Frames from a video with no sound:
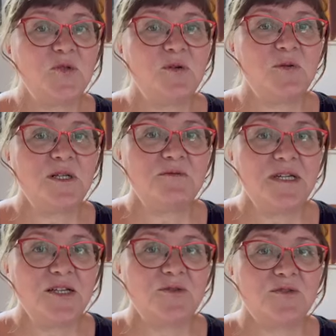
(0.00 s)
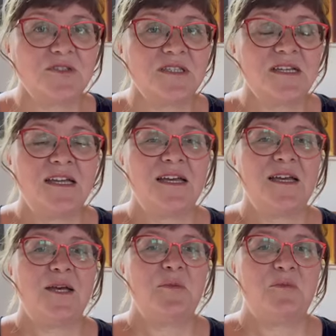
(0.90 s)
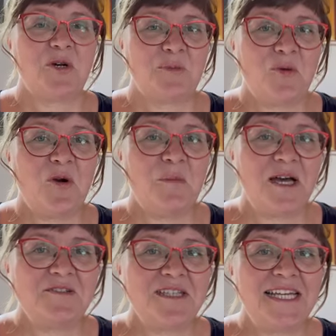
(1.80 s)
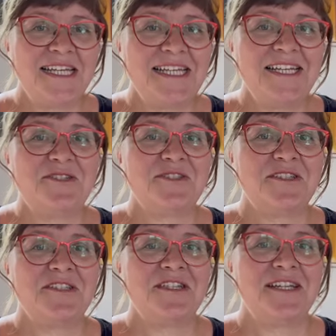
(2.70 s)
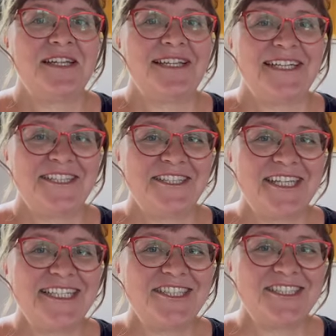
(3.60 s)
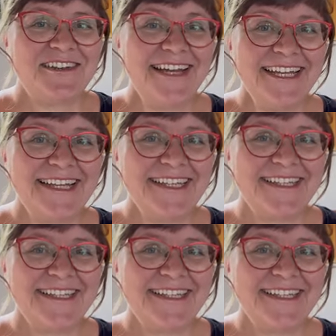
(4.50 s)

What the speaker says: of World Records. But more about that later. Let's get started.